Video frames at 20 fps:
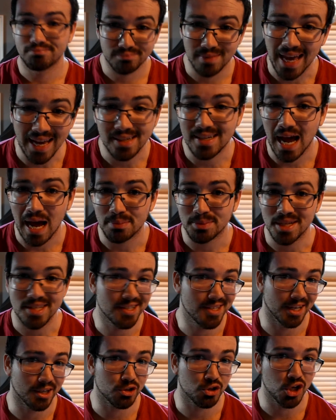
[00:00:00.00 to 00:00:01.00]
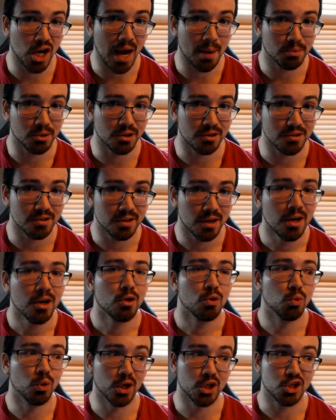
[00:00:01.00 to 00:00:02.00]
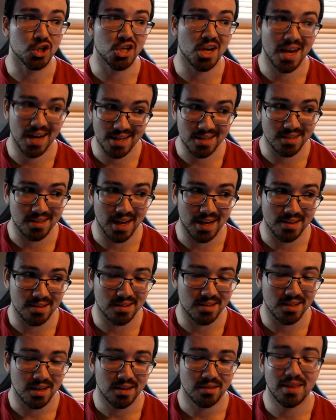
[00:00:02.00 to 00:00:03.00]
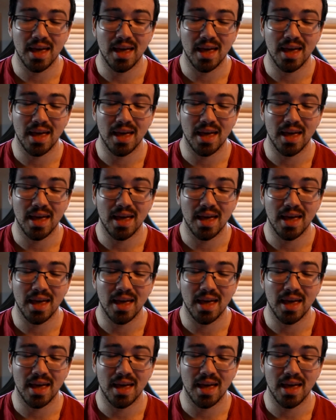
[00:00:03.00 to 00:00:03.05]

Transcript: they adapted six chapters, which, in a sense,